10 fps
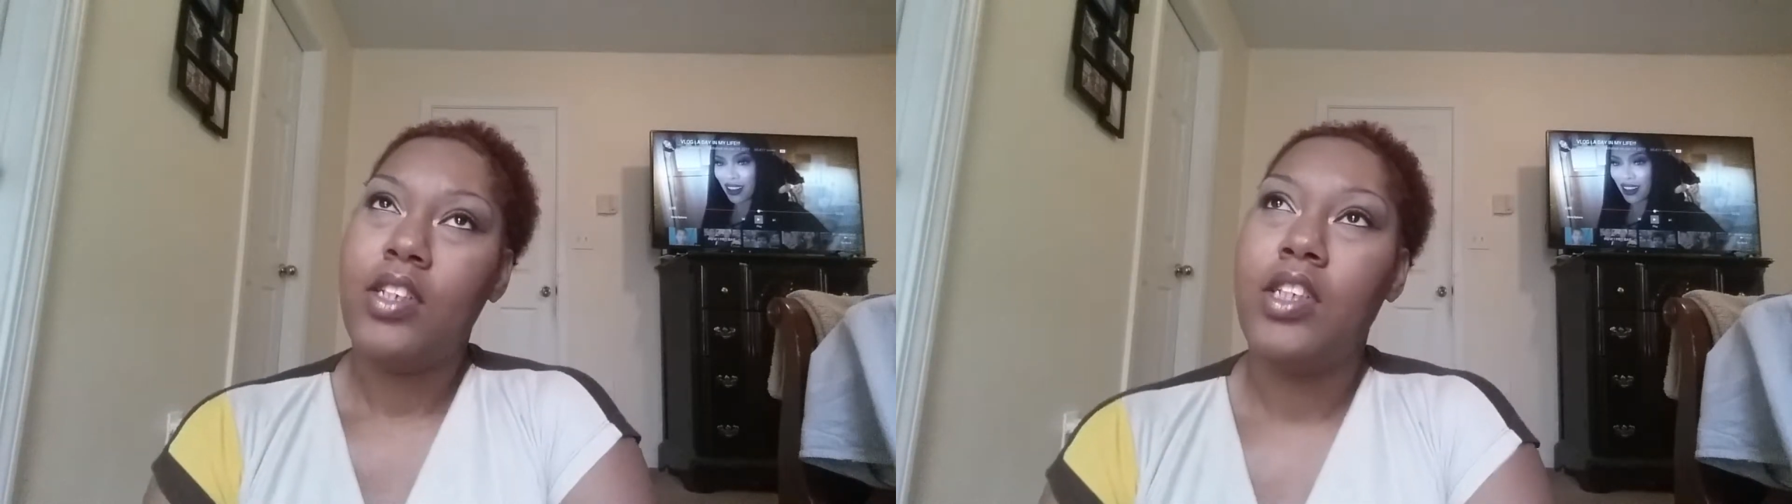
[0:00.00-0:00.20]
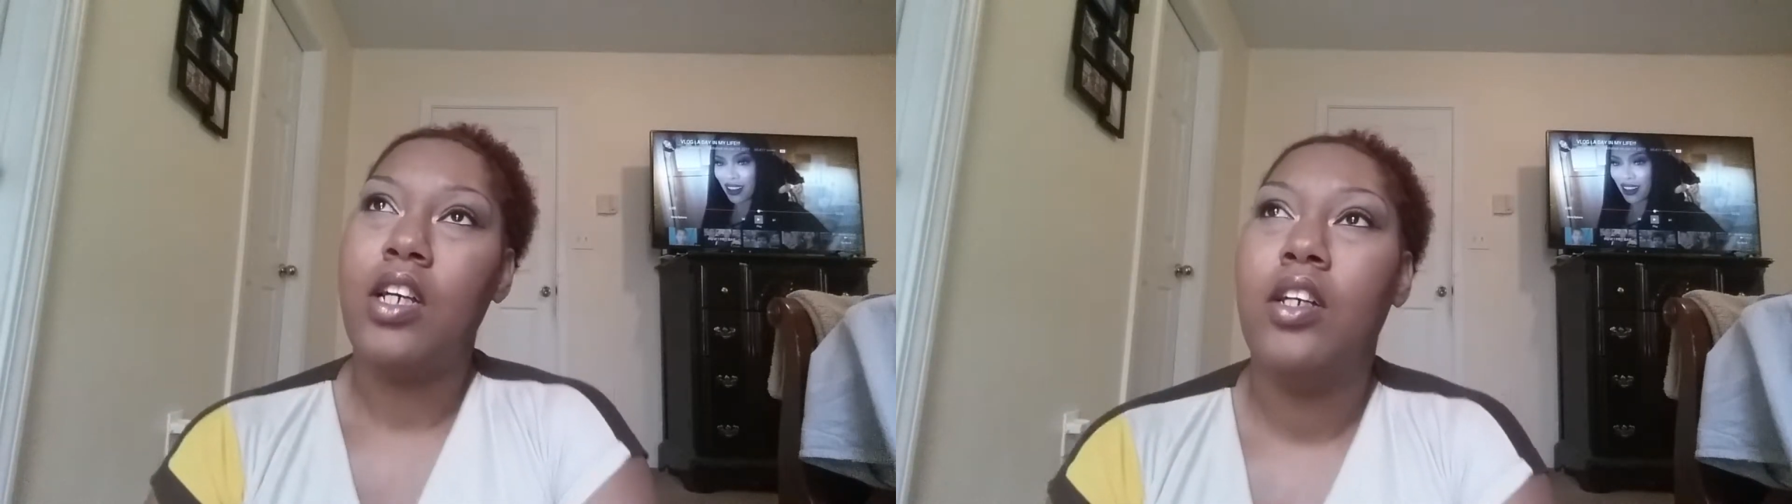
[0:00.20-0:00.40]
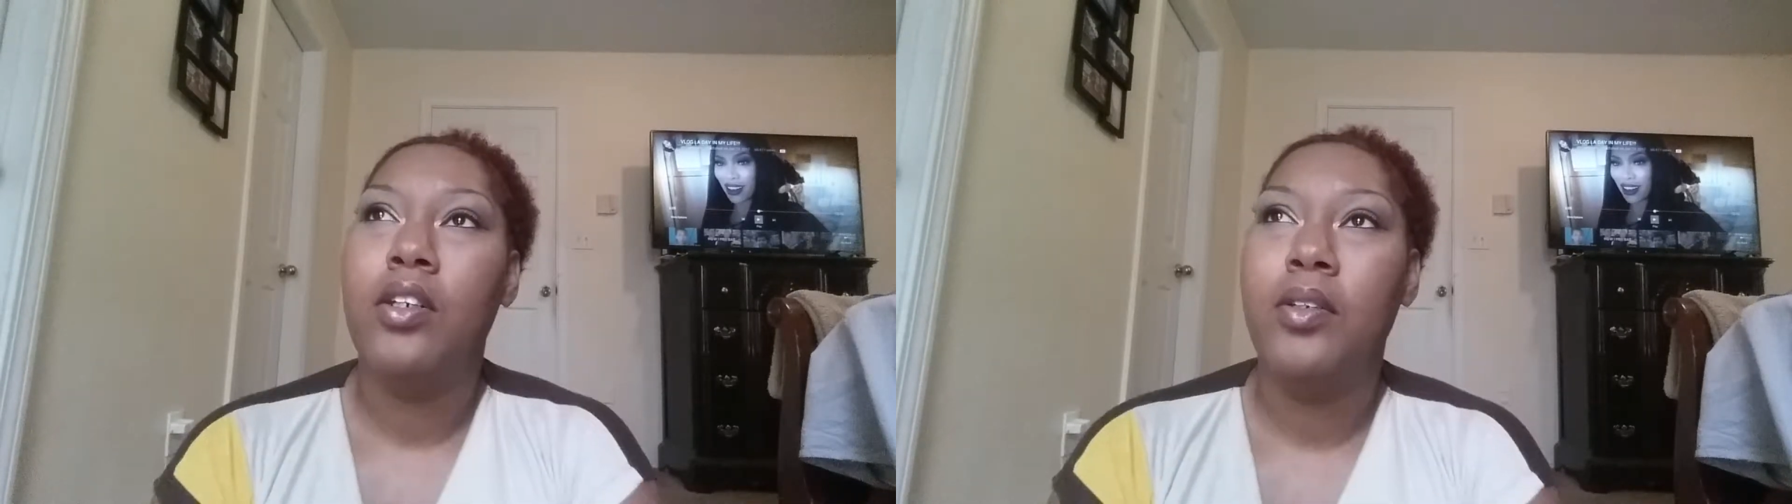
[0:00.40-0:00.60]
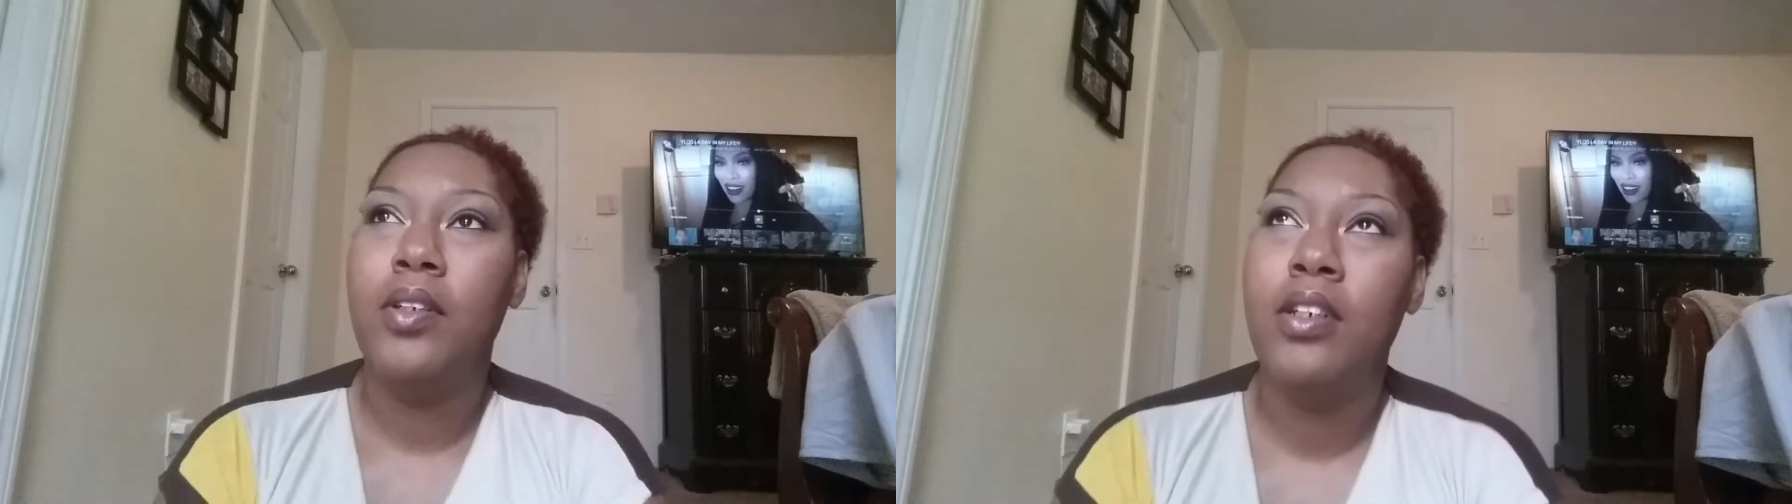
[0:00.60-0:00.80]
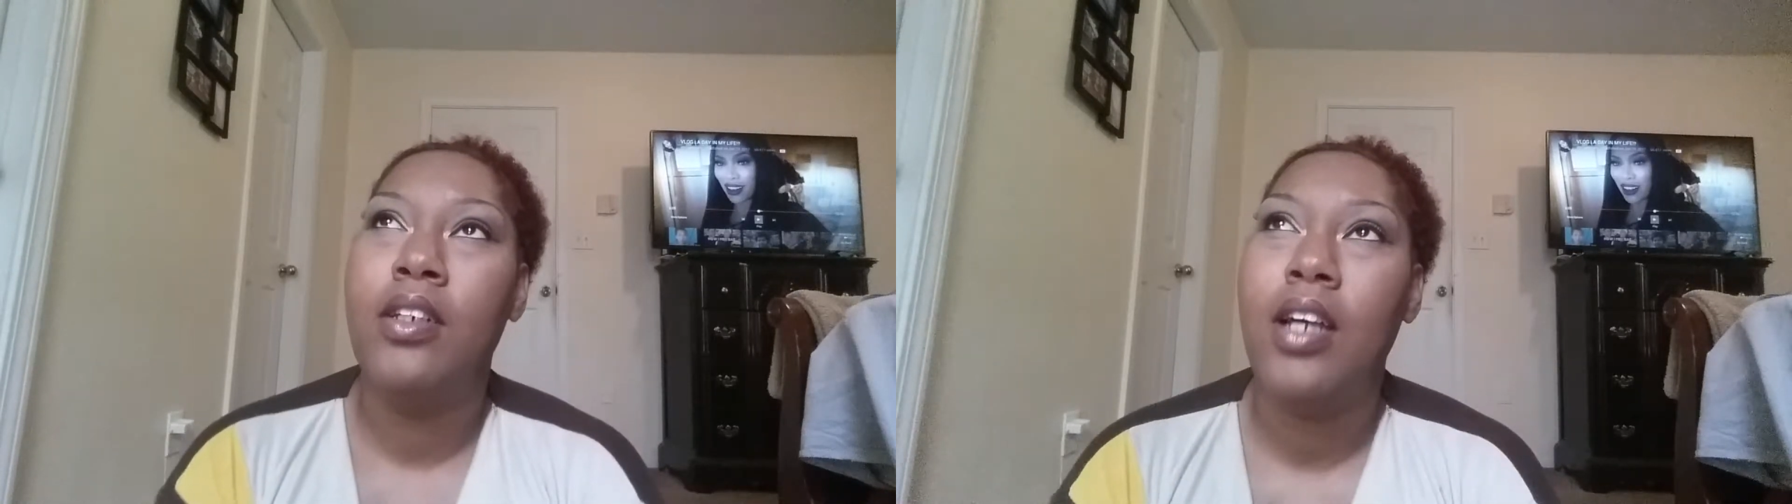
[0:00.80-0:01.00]

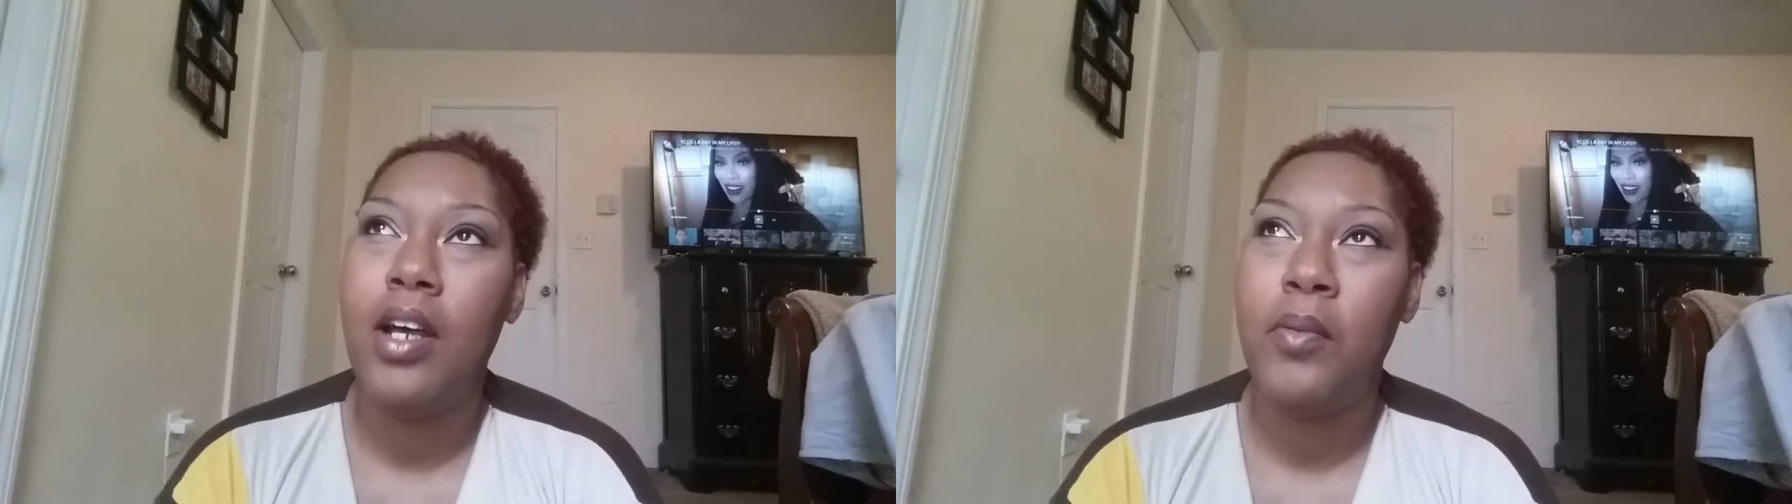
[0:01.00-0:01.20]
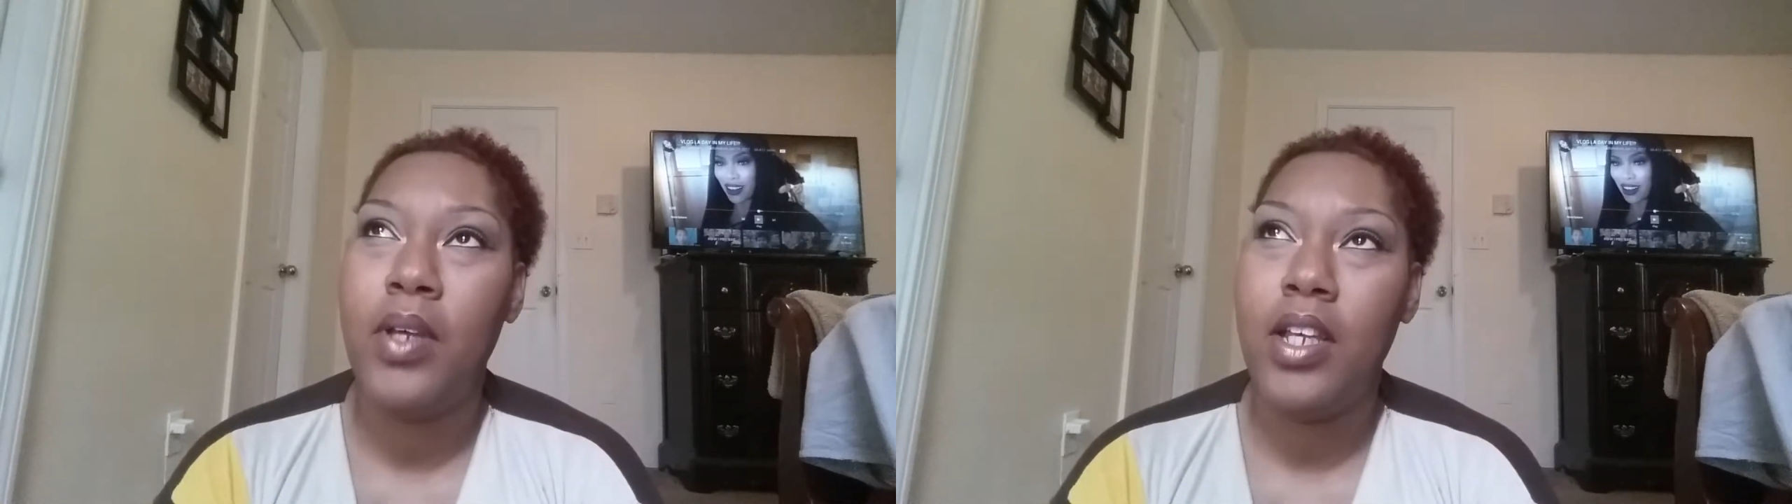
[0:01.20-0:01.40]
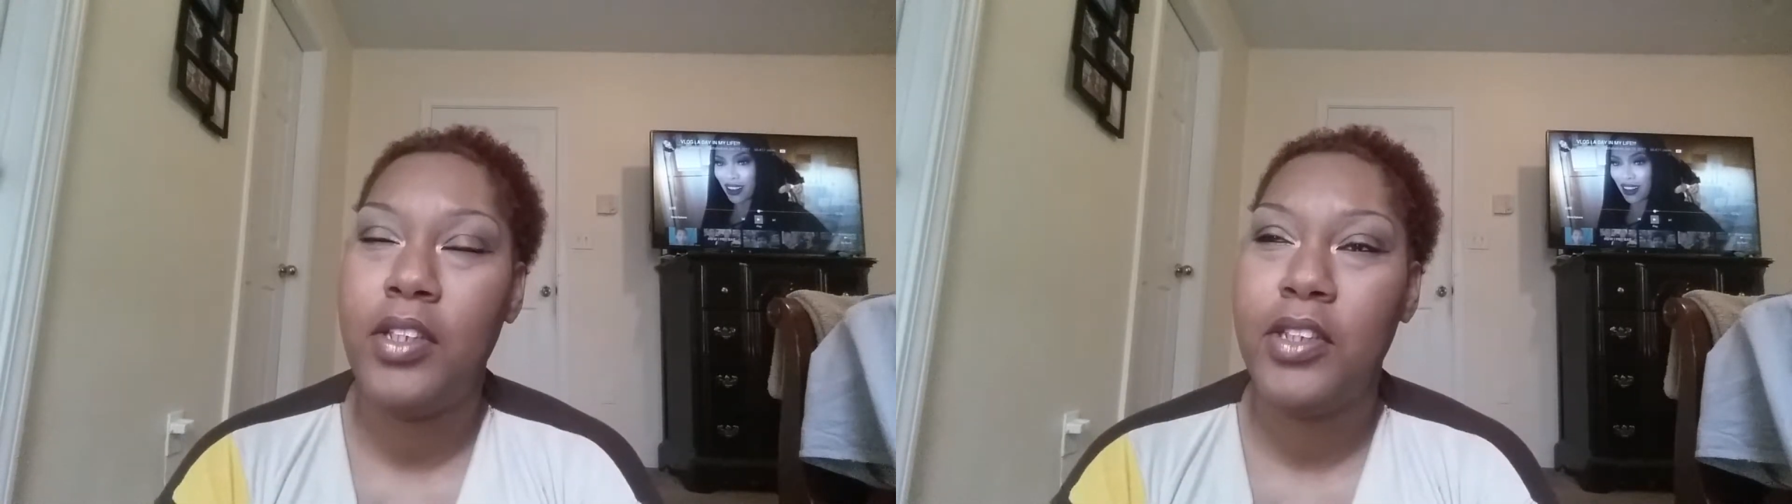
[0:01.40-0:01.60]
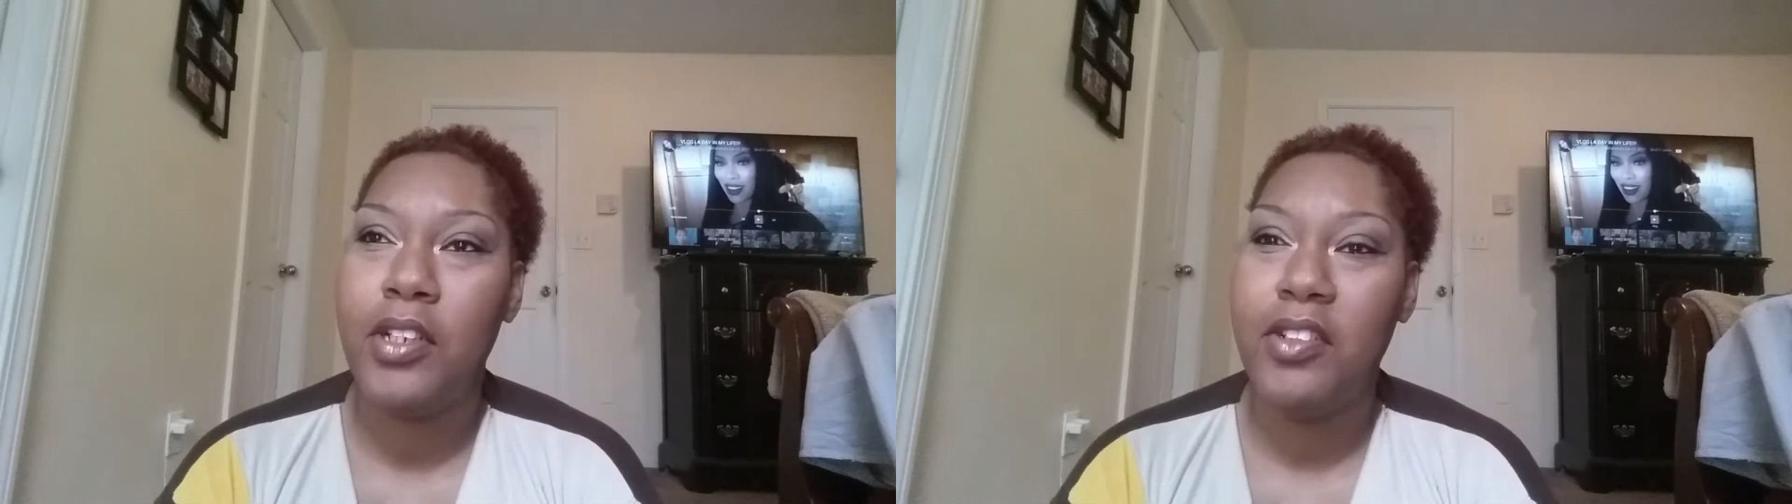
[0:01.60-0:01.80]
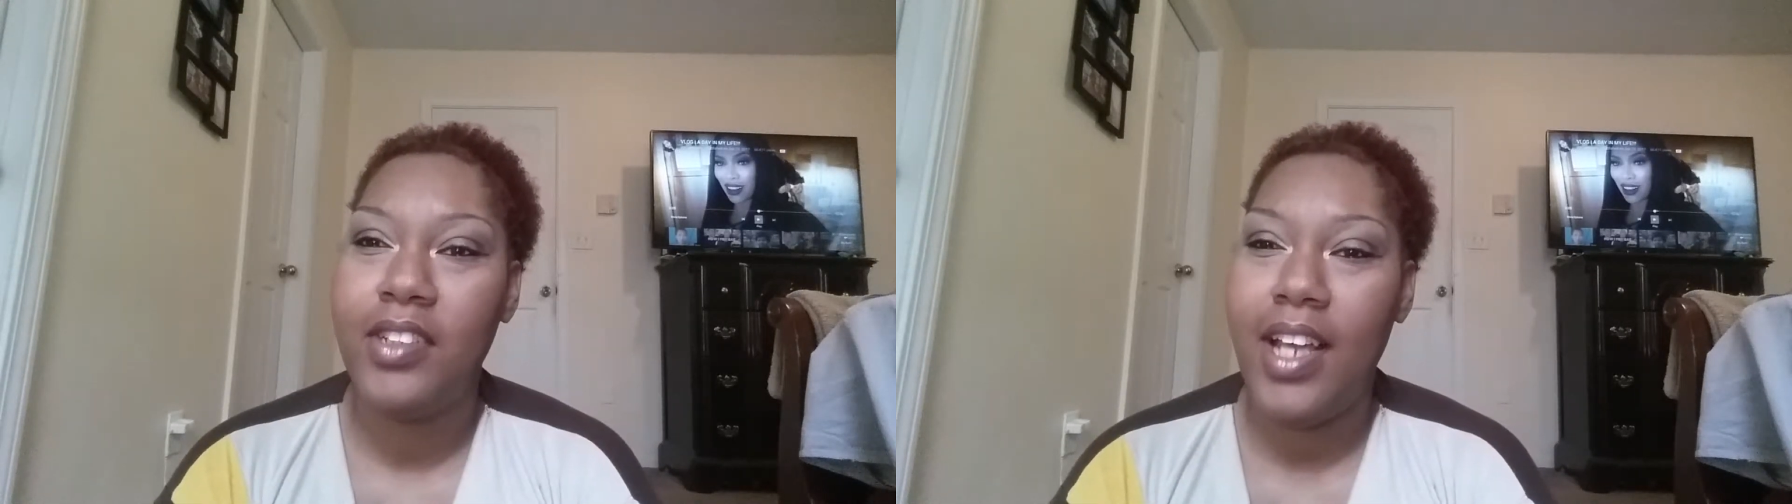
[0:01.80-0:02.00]
So I went and told